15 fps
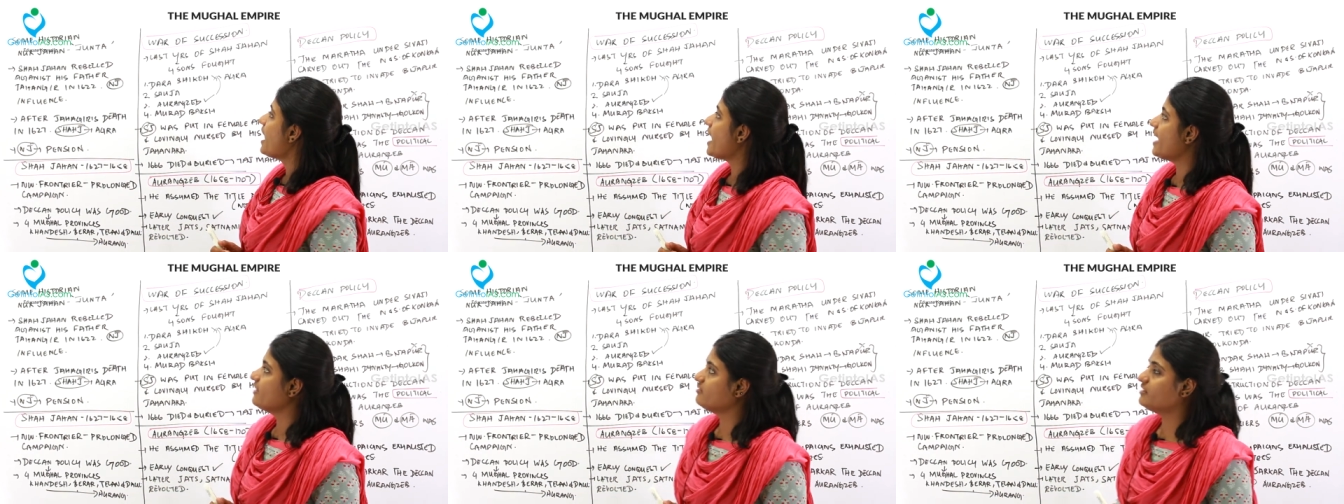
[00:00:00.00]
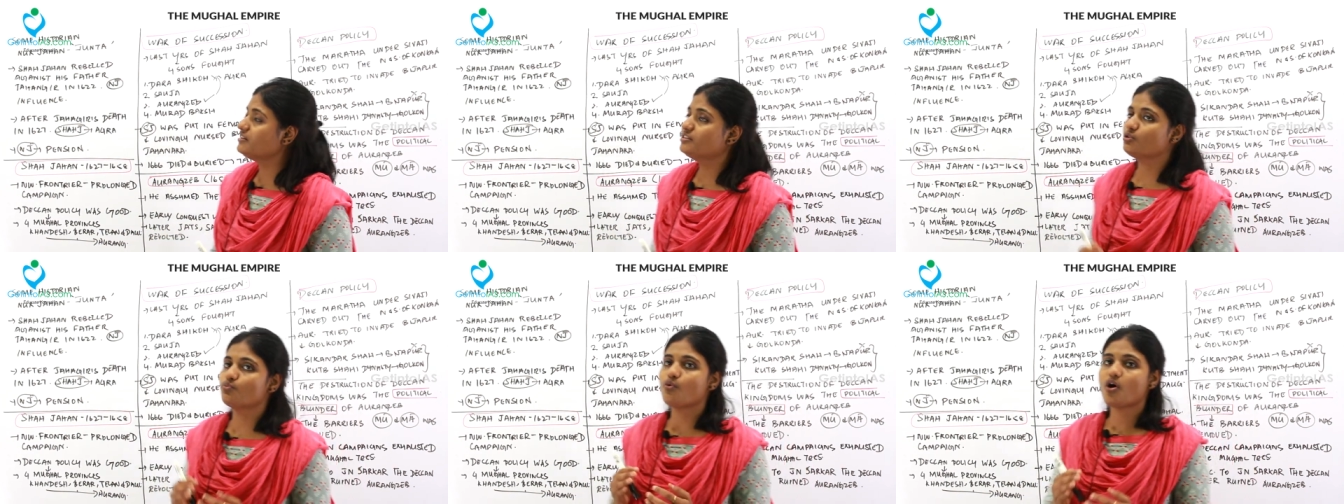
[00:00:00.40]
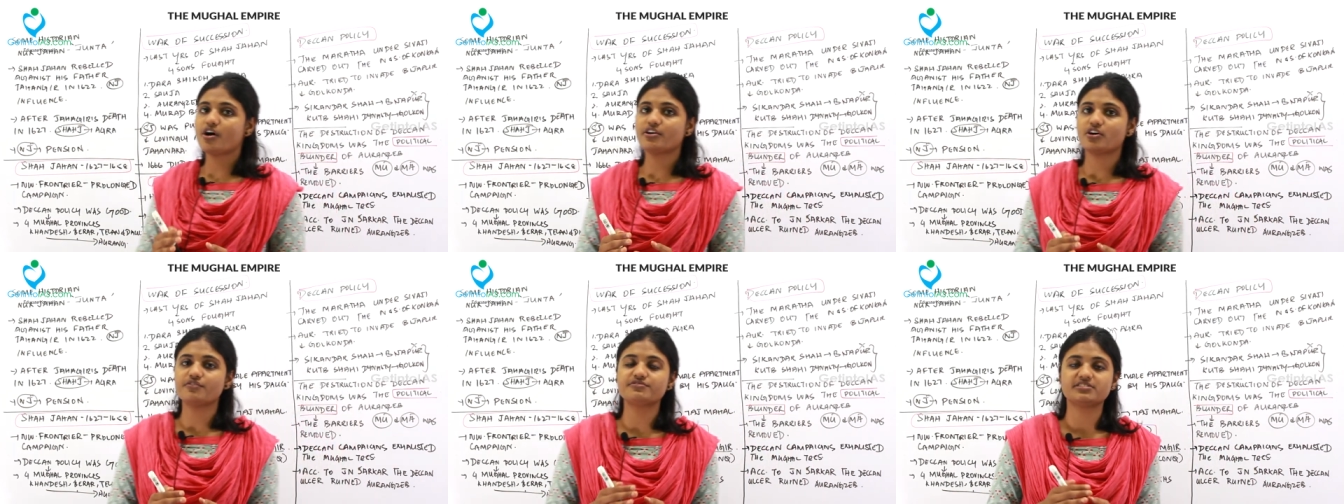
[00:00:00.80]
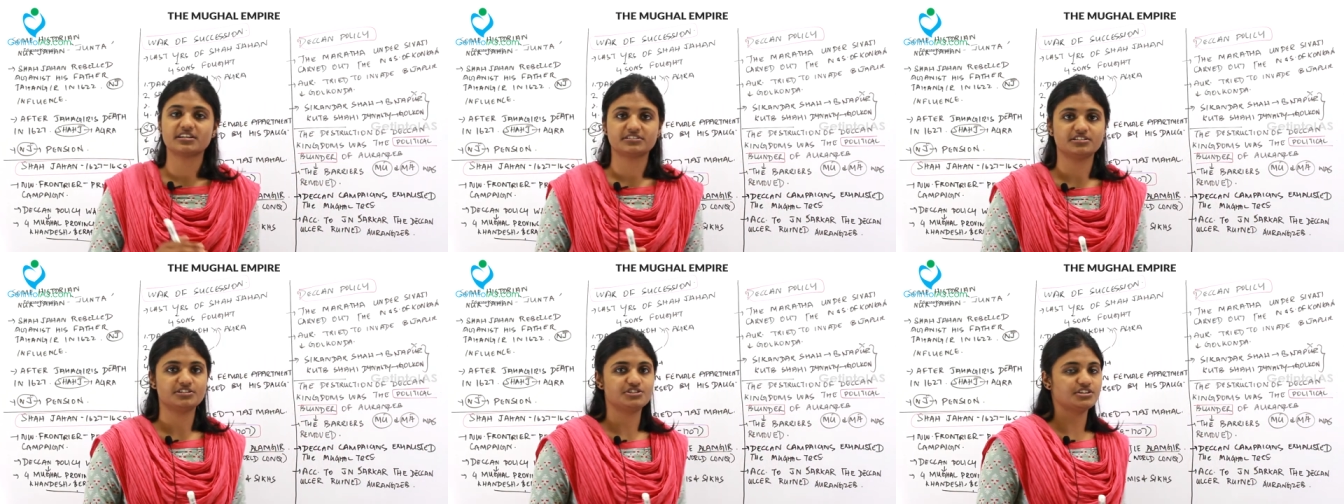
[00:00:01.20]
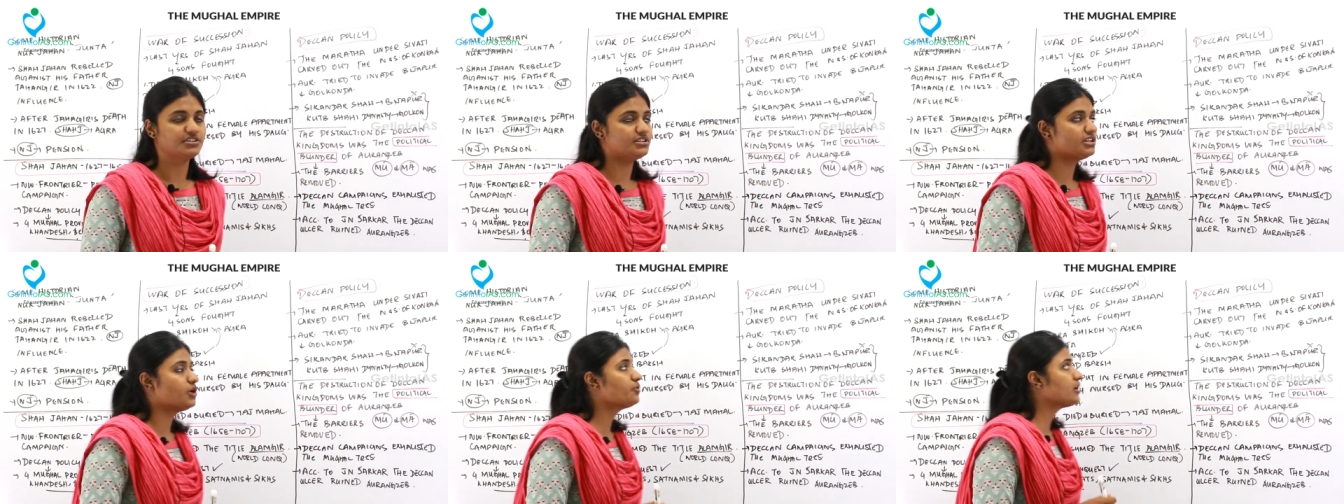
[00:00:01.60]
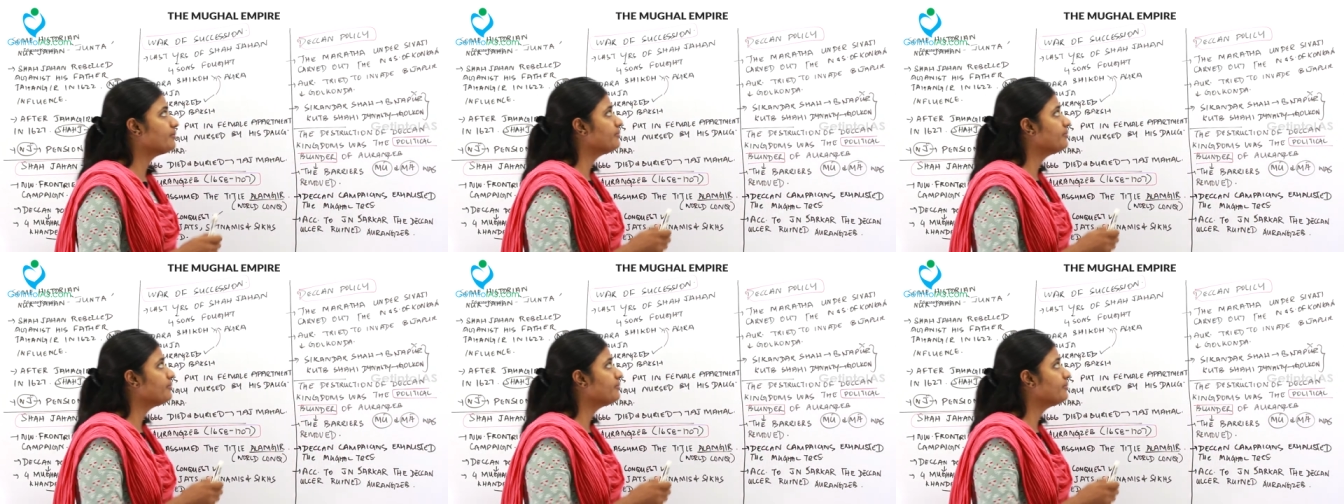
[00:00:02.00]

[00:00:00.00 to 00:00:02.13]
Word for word: And then the War of Succession. Now